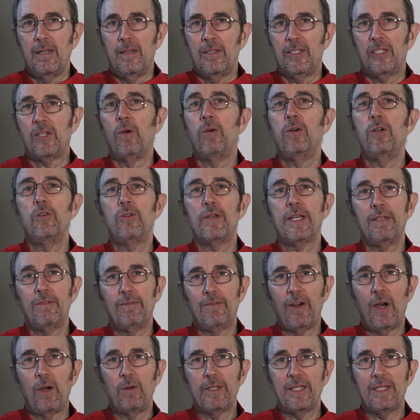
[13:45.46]
So who can
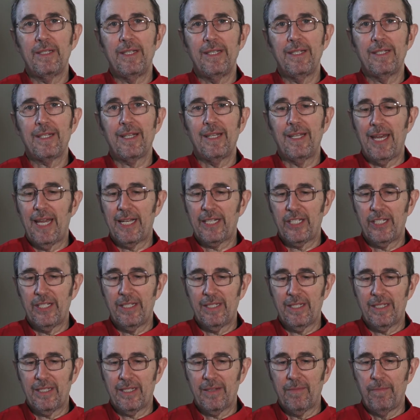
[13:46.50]
vote in these
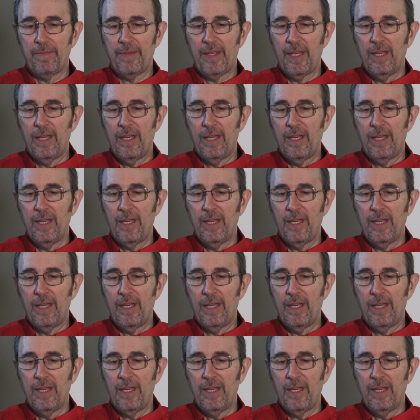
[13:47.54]
elections?